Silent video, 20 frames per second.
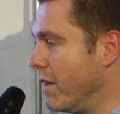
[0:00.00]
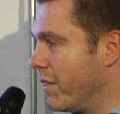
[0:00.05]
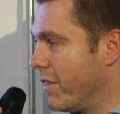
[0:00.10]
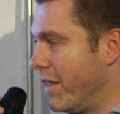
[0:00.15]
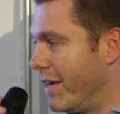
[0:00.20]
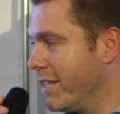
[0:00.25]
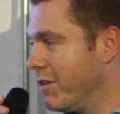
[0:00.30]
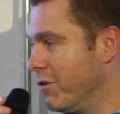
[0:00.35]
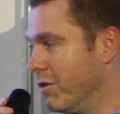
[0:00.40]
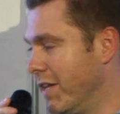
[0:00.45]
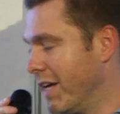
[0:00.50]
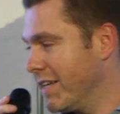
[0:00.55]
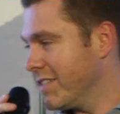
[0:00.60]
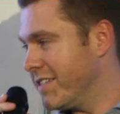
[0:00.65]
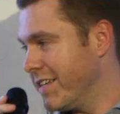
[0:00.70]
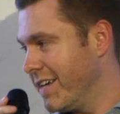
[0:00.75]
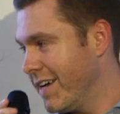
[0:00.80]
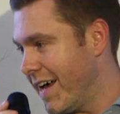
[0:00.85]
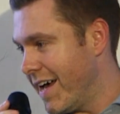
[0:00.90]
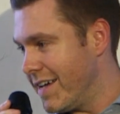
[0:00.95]
Thank you,
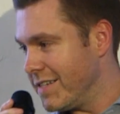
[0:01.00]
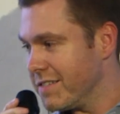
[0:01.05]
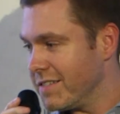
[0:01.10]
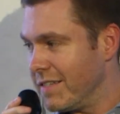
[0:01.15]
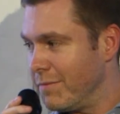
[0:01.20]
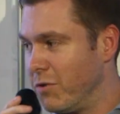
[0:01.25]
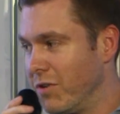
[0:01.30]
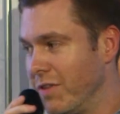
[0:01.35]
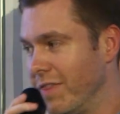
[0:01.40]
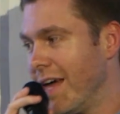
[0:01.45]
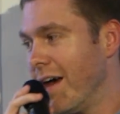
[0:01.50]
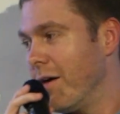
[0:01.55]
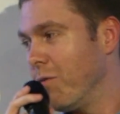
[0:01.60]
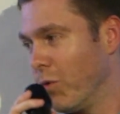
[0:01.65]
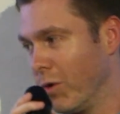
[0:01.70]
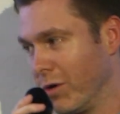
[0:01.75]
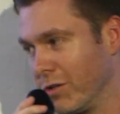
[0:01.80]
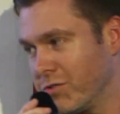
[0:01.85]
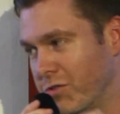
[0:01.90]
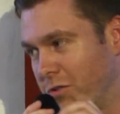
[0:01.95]
Alexia. As someone that
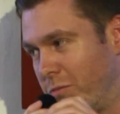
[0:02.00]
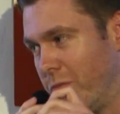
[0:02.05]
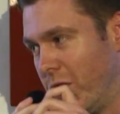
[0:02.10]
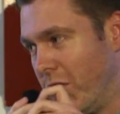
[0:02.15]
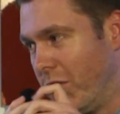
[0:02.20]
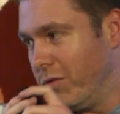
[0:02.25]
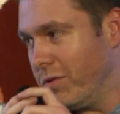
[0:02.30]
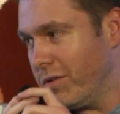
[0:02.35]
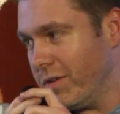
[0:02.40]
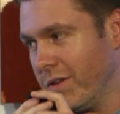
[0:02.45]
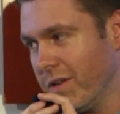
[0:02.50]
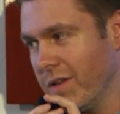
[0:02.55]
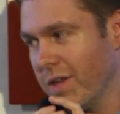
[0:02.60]
works remote